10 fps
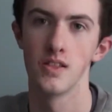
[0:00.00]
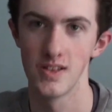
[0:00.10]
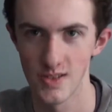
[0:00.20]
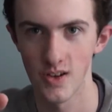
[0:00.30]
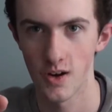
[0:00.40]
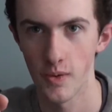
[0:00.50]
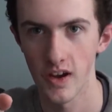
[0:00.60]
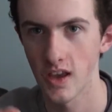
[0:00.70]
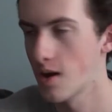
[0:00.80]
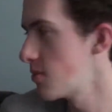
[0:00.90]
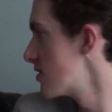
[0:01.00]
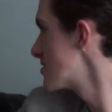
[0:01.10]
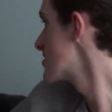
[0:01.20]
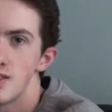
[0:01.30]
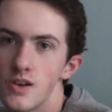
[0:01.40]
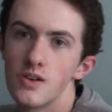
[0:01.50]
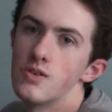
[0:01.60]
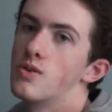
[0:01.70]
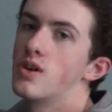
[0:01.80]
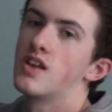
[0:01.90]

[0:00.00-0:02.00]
let's talk about cameras. So,